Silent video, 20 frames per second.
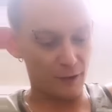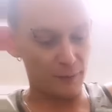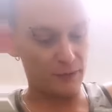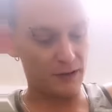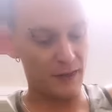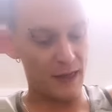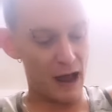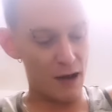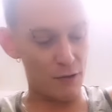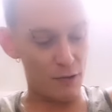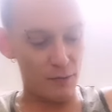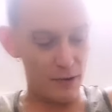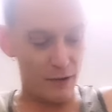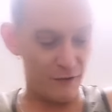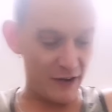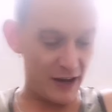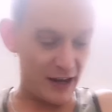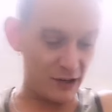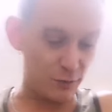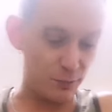of my family that
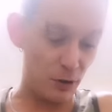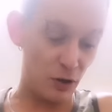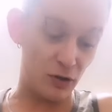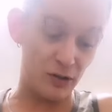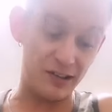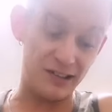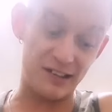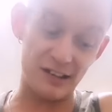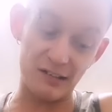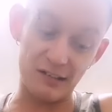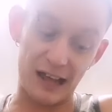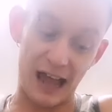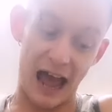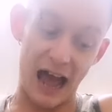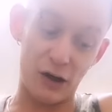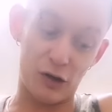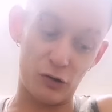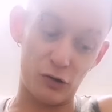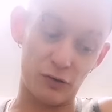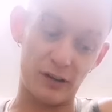are on my Facebook
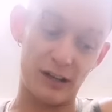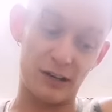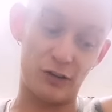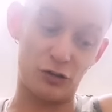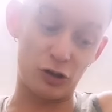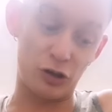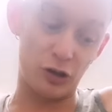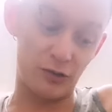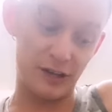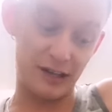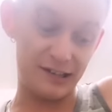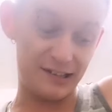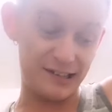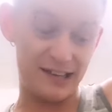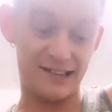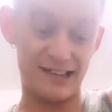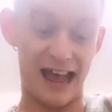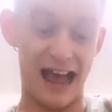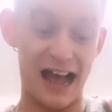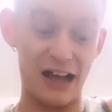still can't cook this, so
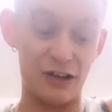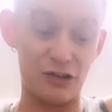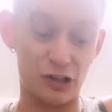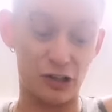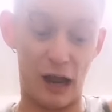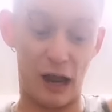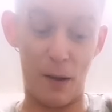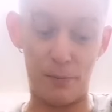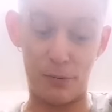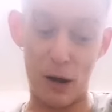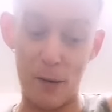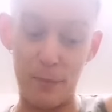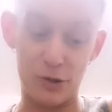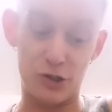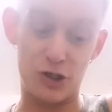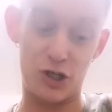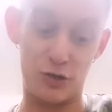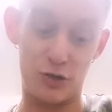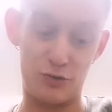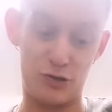this is actually a
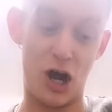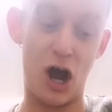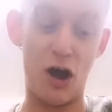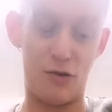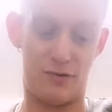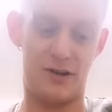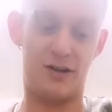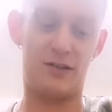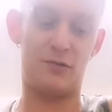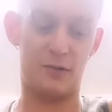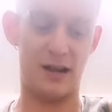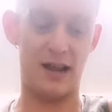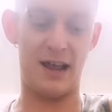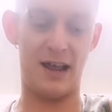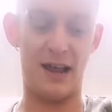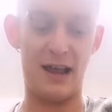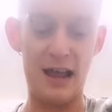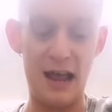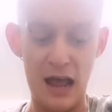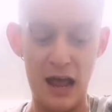proper
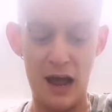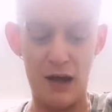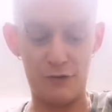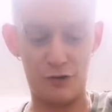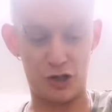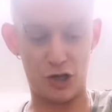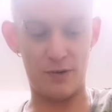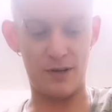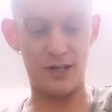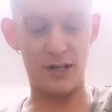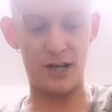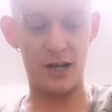tutorial way of